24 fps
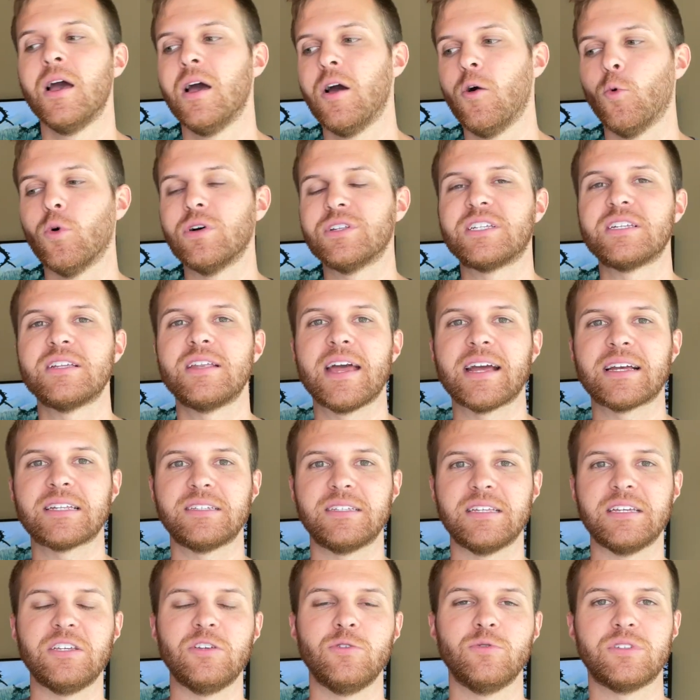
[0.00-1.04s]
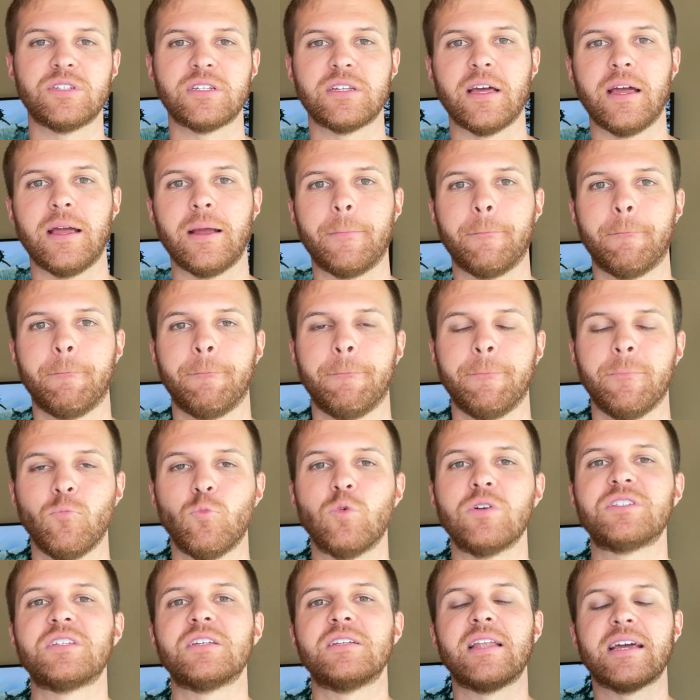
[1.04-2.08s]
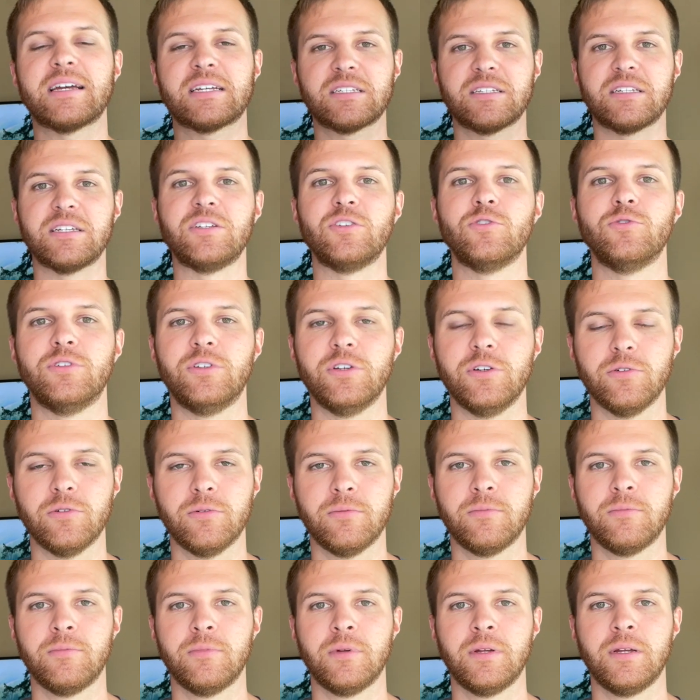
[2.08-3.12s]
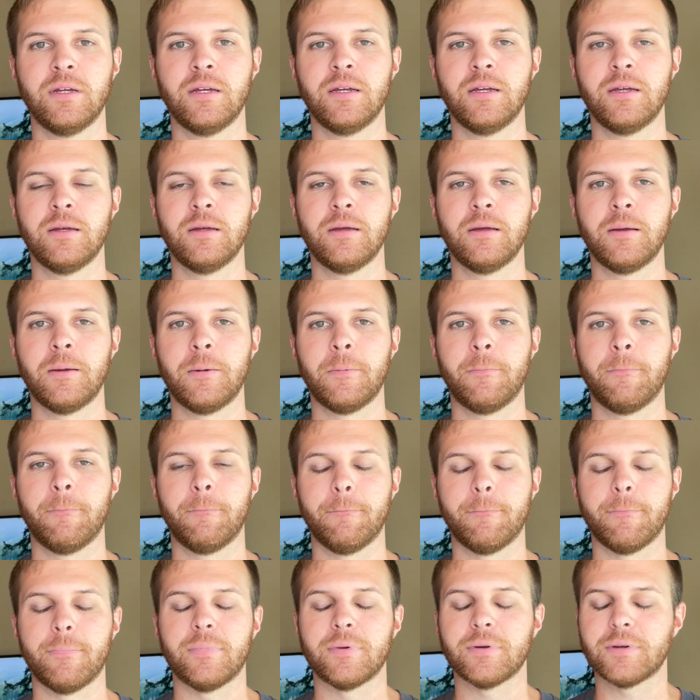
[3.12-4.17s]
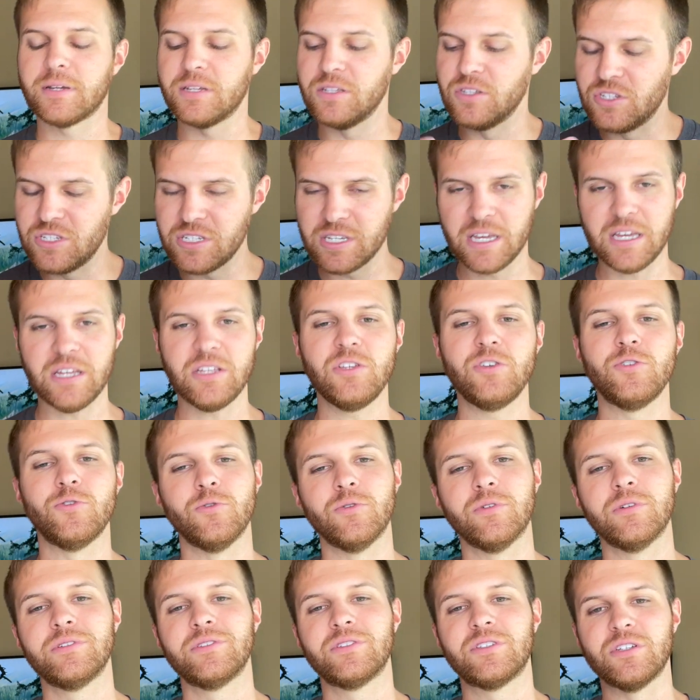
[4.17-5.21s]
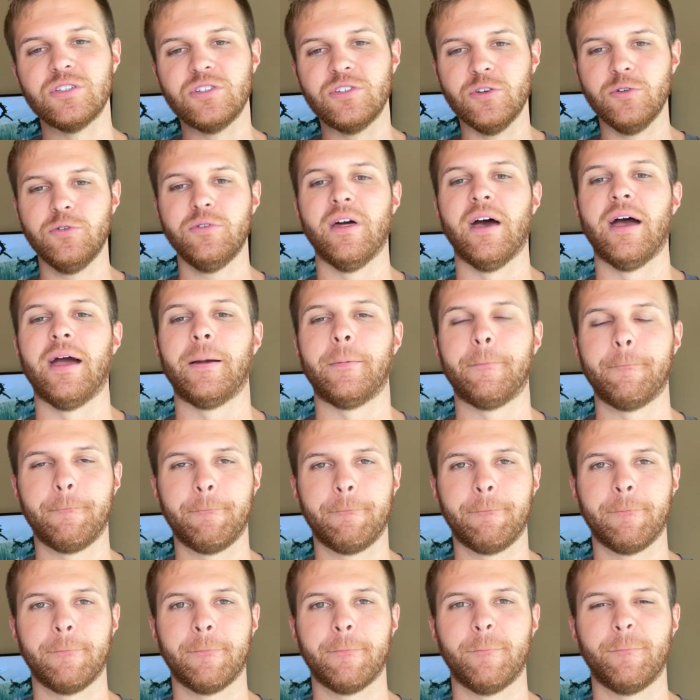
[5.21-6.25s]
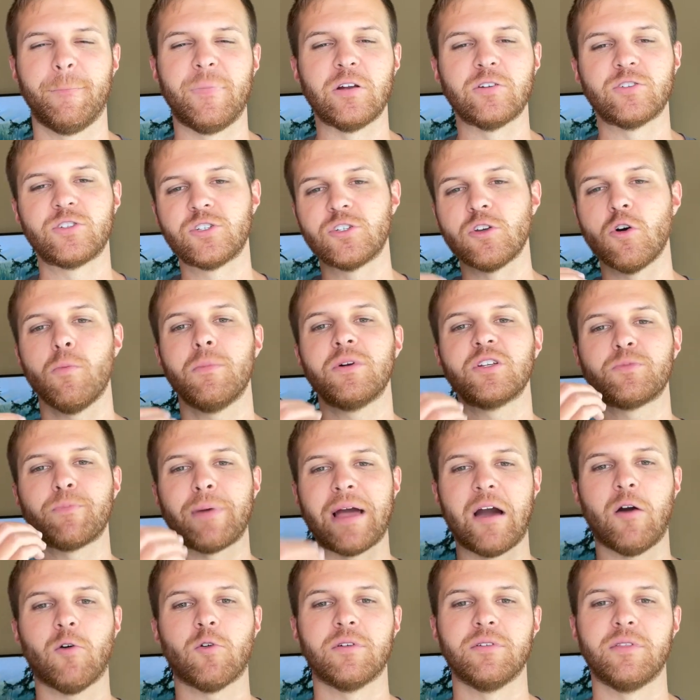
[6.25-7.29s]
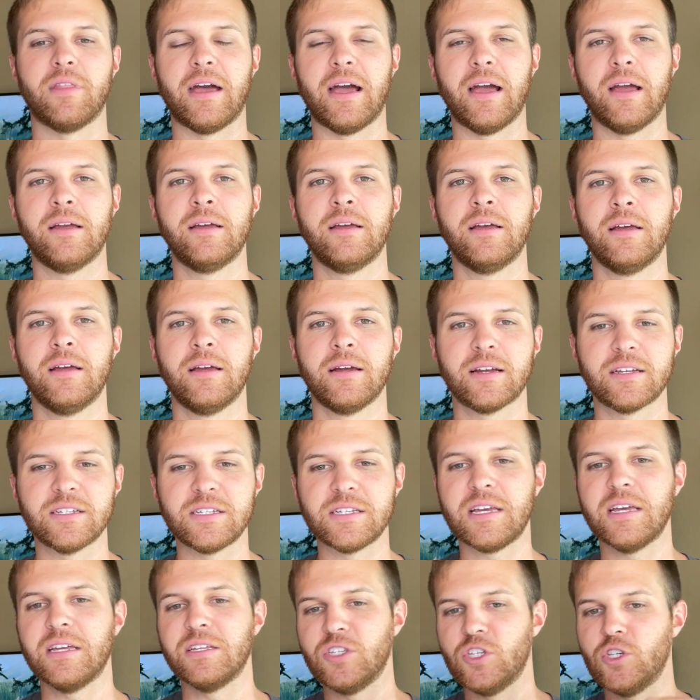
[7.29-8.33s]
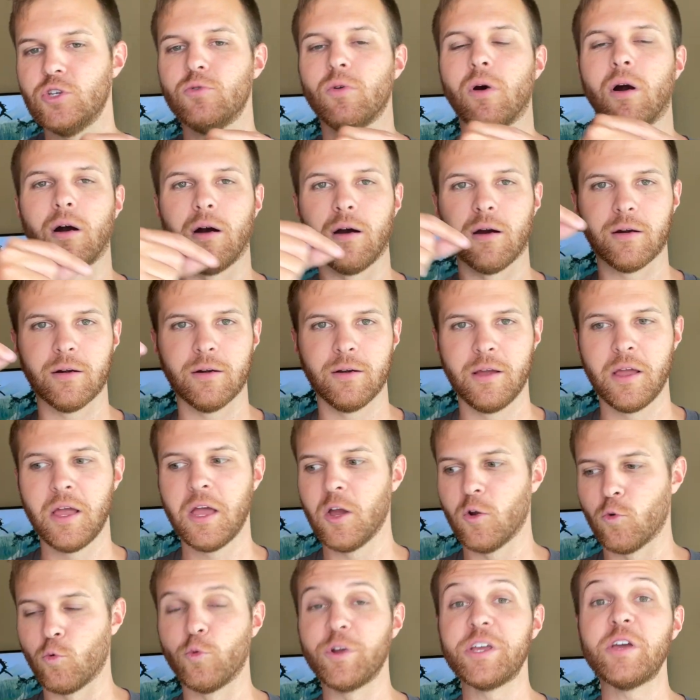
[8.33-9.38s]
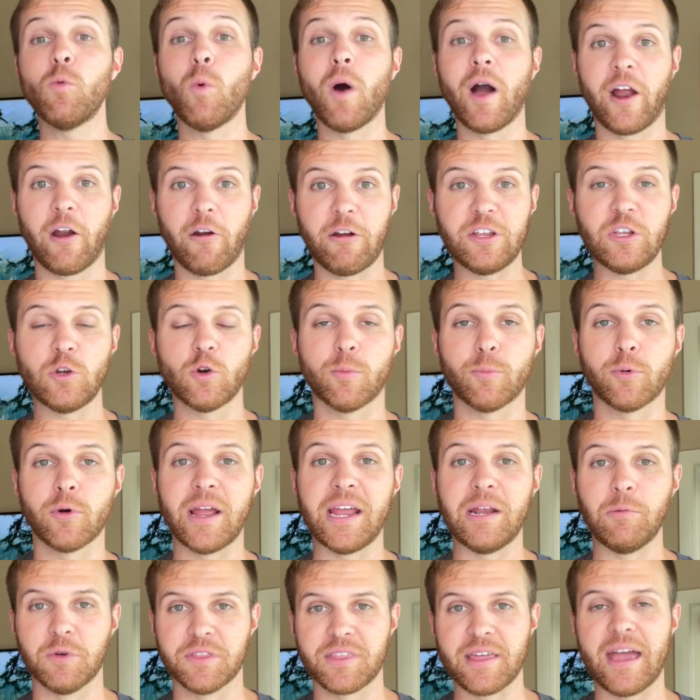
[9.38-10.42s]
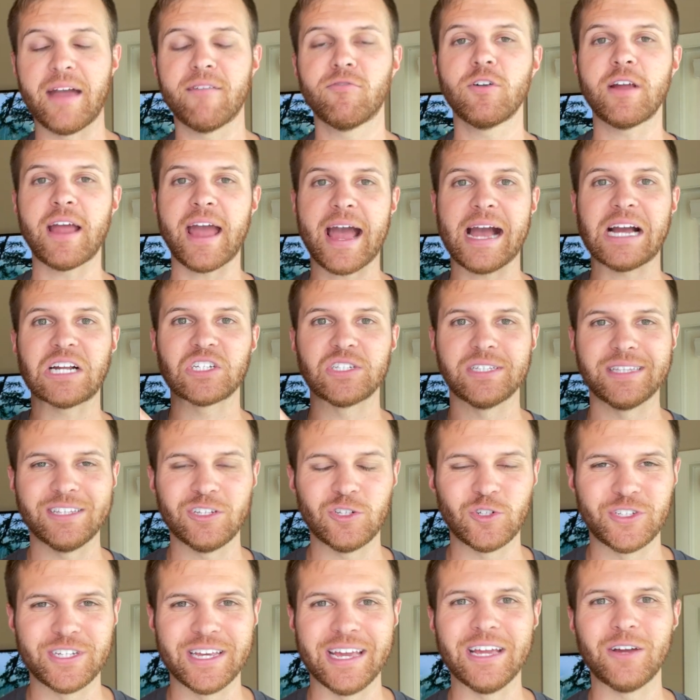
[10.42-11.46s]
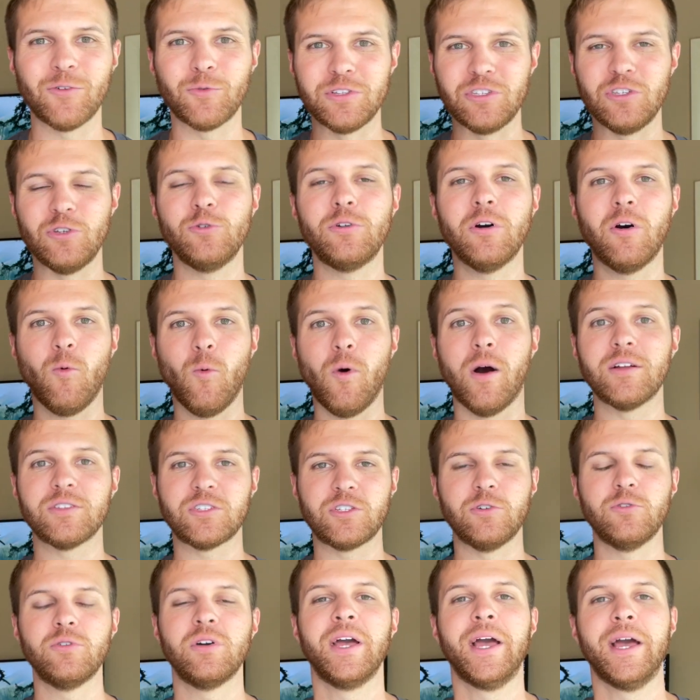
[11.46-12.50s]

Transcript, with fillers: What's the next thing you'd say? What's the next thing you'd do? Continue to do that. There's so much power in that. Because again, you are rewiring your brain with every action that you take when you don't want to.